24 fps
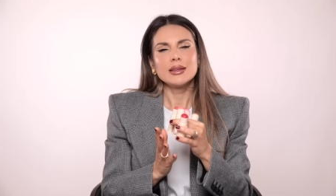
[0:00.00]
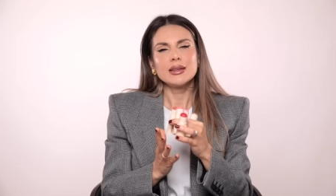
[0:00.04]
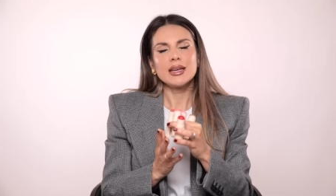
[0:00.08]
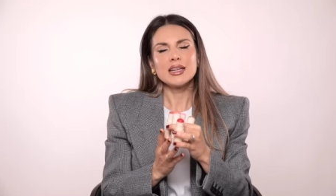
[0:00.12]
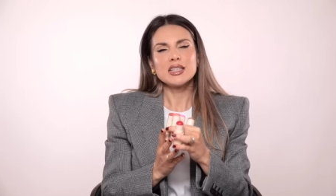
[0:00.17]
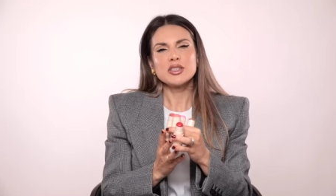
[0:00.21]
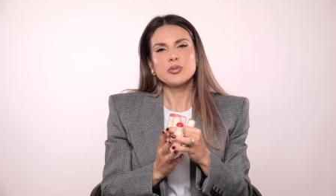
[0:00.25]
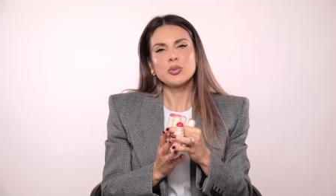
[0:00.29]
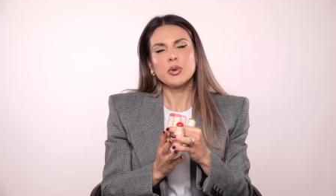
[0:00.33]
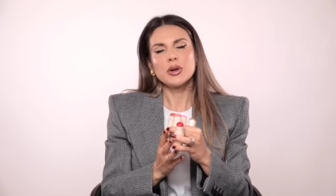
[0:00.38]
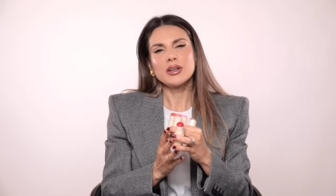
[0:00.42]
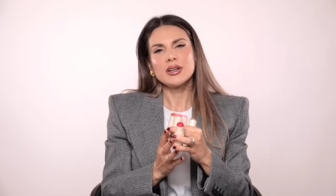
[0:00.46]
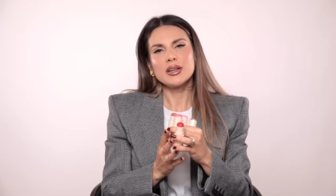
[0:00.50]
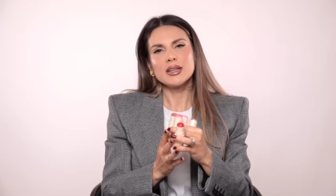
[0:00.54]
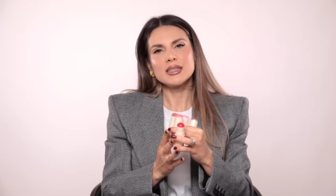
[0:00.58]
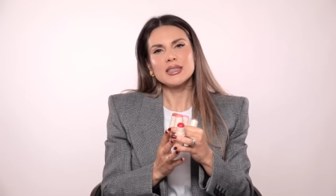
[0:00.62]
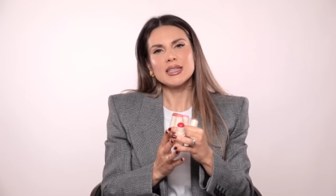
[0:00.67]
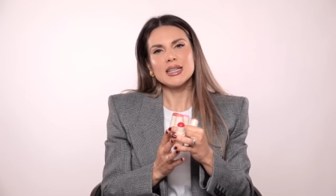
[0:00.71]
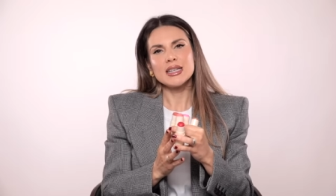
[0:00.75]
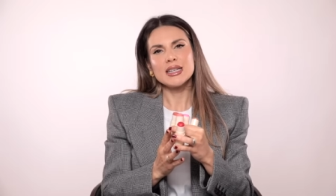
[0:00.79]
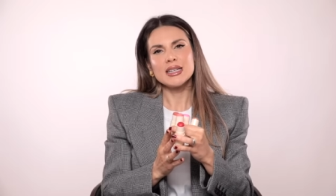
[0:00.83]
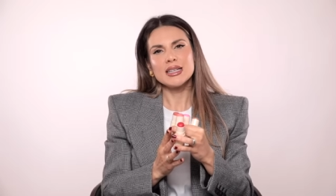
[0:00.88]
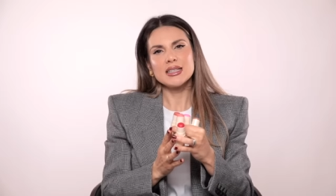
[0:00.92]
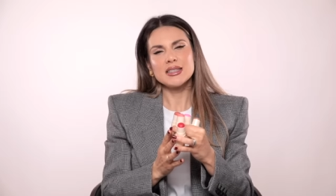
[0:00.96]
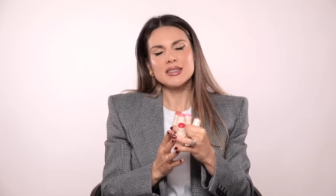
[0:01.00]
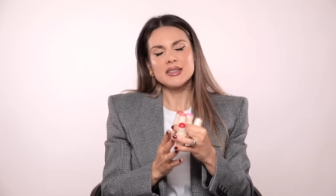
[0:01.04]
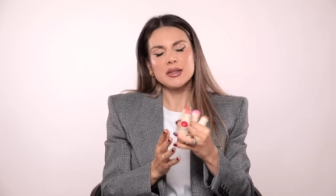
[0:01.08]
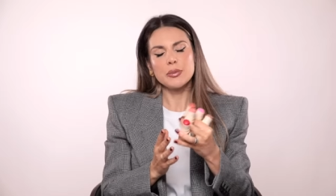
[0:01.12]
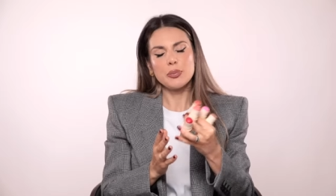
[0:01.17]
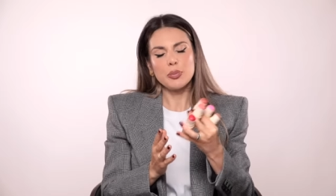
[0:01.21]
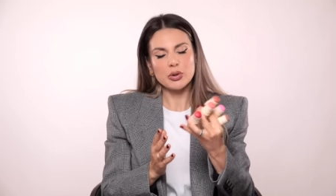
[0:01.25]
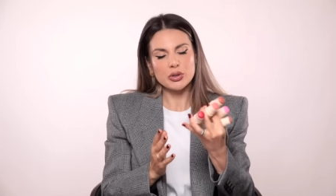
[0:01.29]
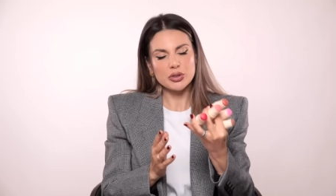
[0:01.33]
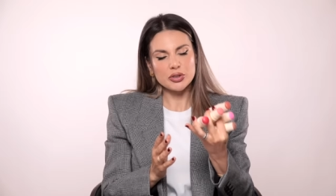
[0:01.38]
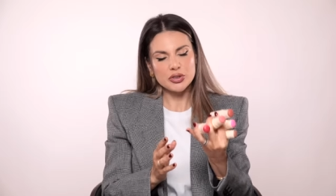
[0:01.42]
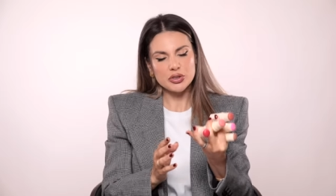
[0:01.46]
Next product is the
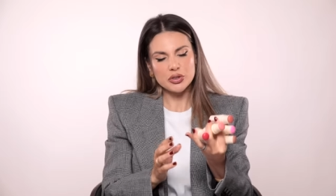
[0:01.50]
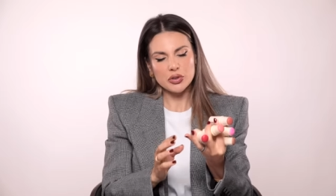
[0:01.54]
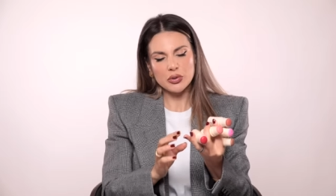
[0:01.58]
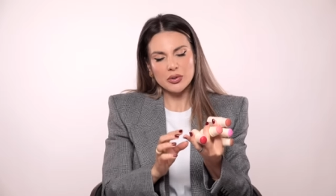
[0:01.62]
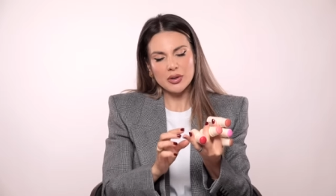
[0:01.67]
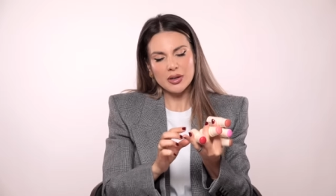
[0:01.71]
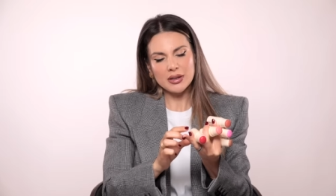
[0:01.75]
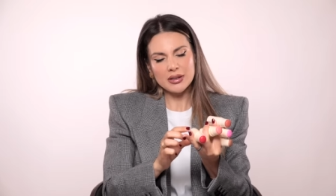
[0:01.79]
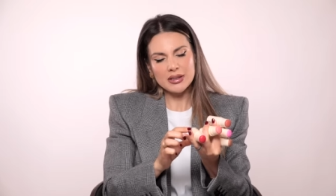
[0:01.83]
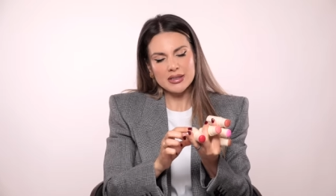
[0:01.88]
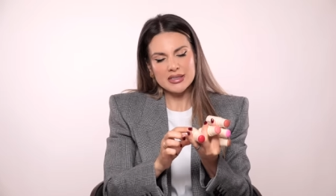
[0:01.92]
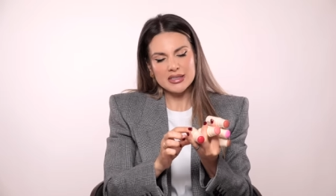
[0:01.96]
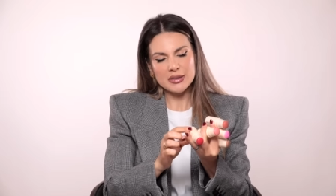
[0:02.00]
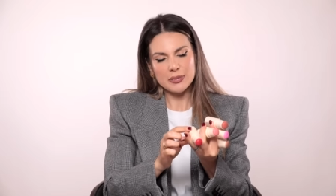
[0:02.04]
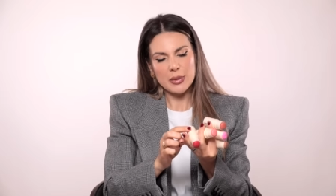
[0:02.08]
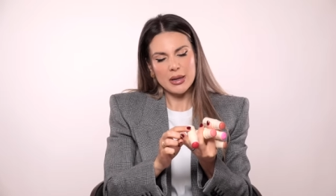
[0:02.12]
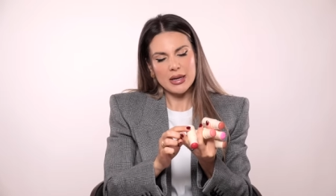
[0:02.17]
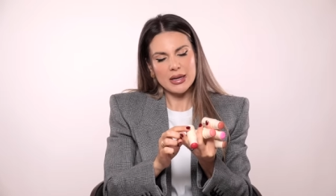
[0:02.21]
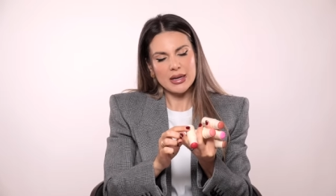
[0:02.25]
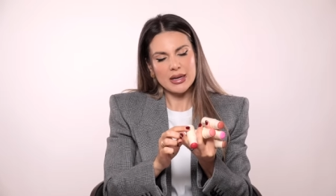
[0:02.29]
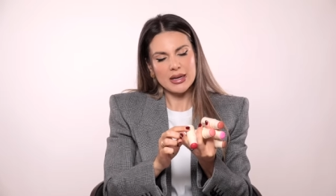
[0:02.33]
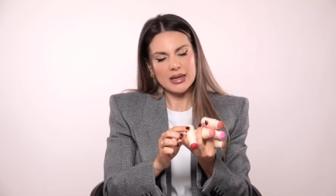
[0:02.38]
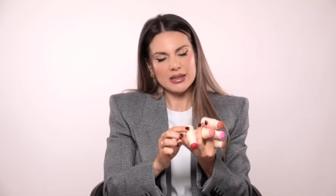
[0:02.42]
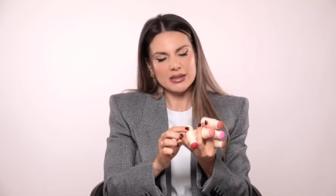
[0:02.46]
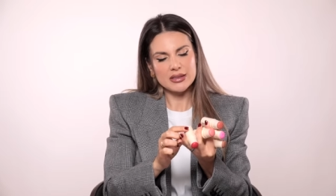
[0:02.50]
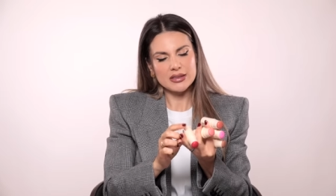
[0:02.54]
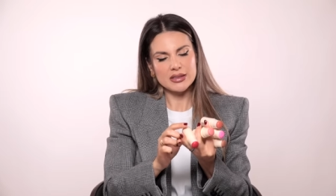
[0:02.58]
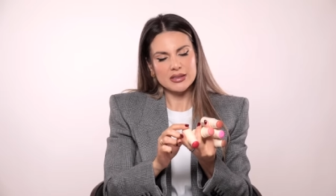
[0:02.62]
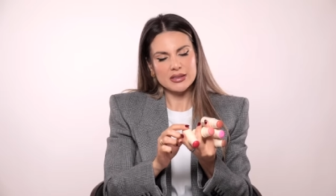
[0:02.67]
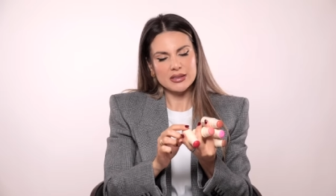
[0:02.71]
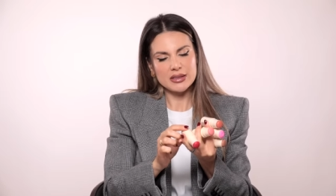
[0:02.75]
Persona Cosmetics.